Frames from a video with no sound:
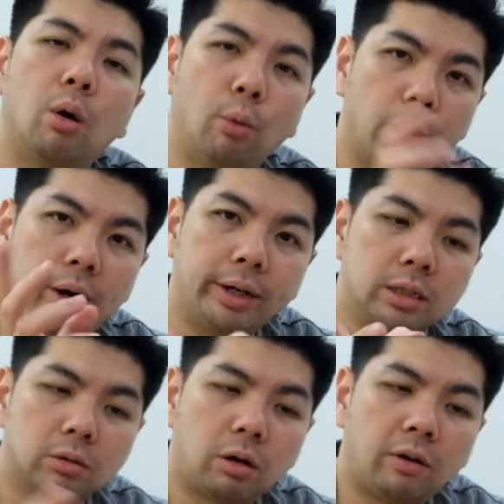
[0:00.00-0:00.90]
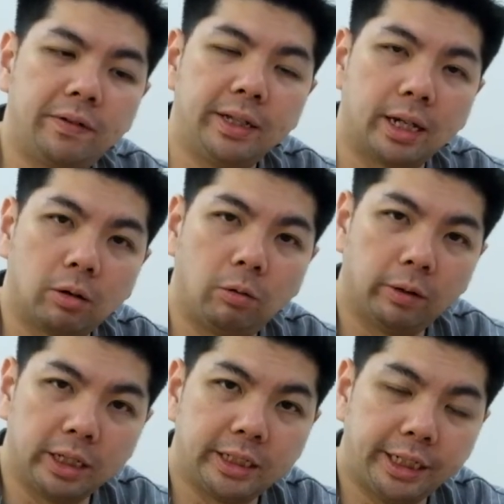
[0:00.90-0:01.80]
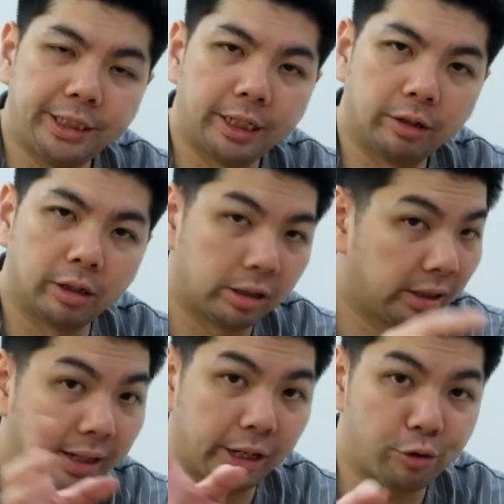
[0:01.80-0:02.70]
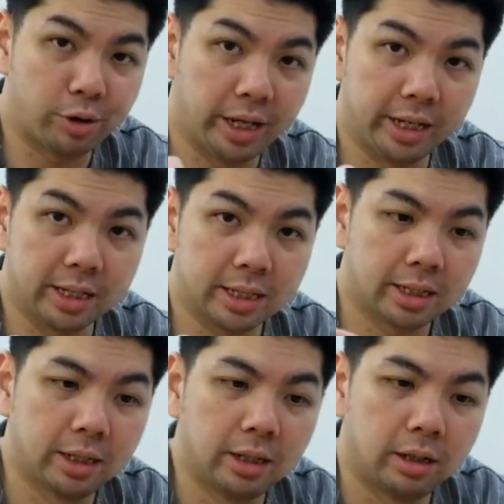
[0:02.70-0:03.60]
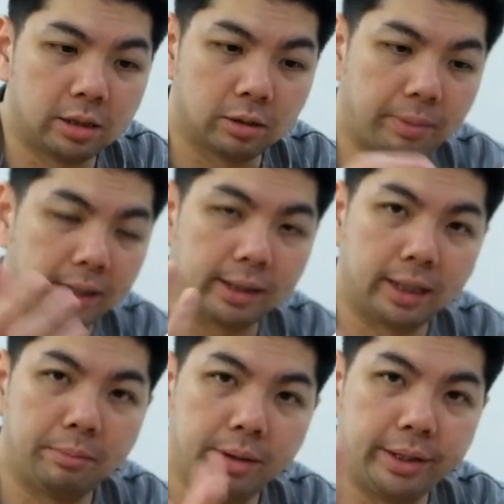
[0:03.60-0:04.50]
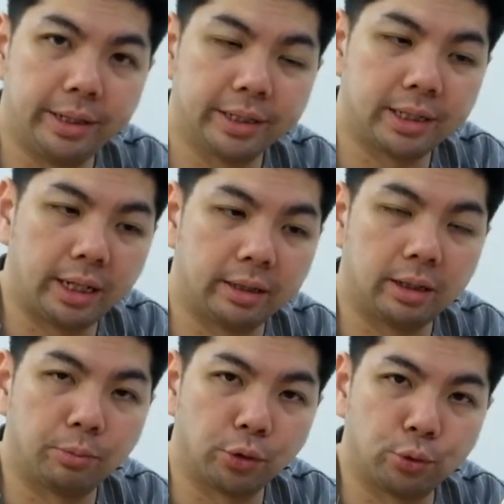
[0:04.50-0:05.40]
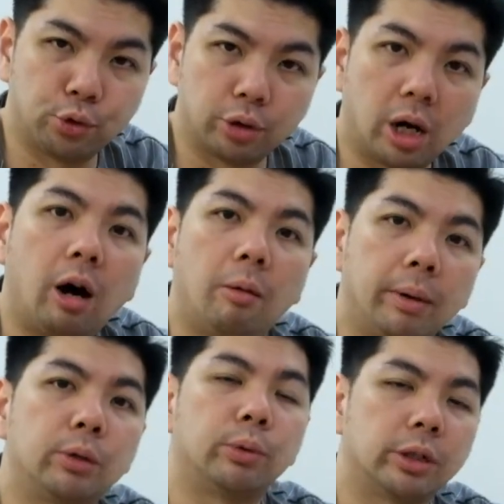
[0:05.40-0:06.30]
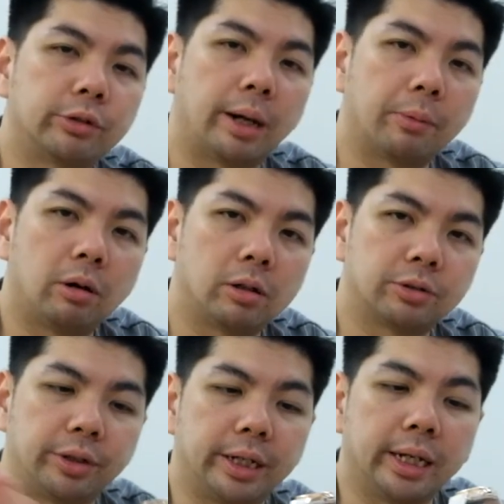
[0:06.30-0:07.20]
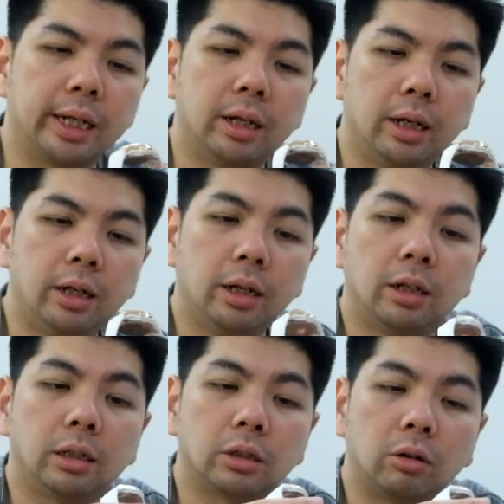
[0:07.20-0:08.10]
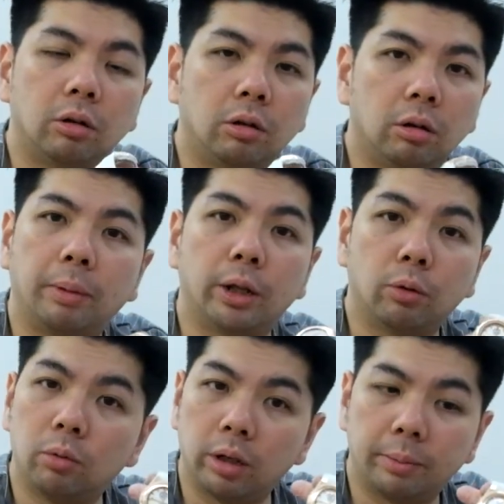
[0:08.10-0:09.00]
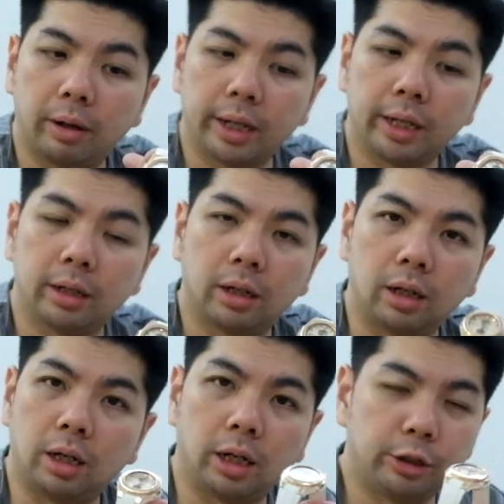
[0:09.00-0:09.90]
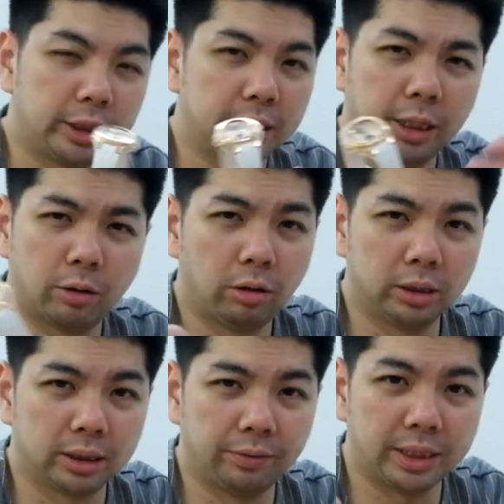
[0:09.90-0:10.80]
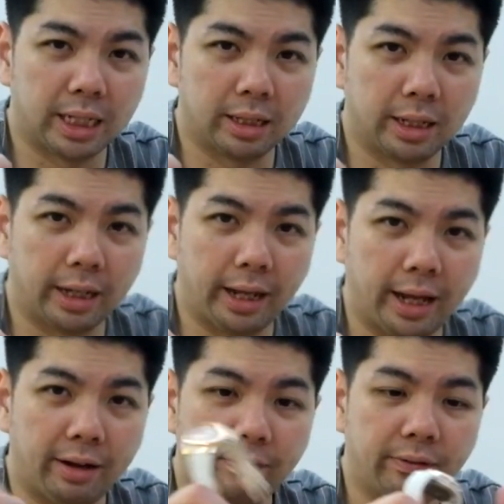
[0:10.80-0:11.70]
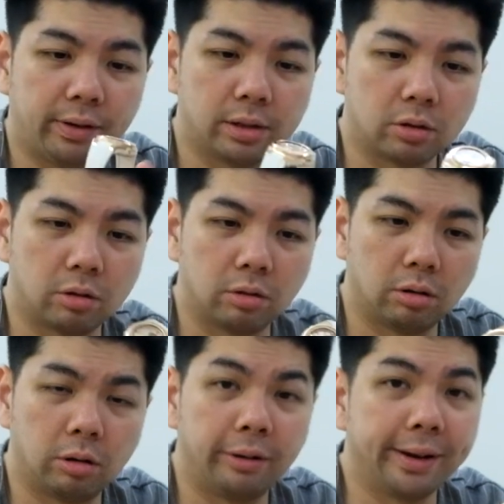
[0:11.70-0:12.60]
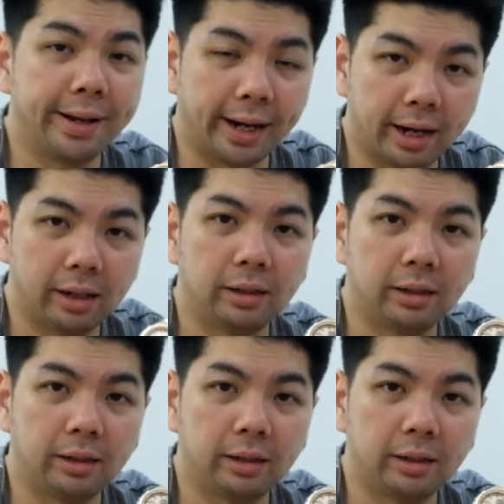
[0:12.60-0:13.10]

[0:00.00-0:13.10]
wear it so often that the whole thing change yellow, it's going to take you years. So by the time years later, I'm not too sure how much would the strap cost already. So, but don't worry about it, you just need to call the service center that they have. So yeah,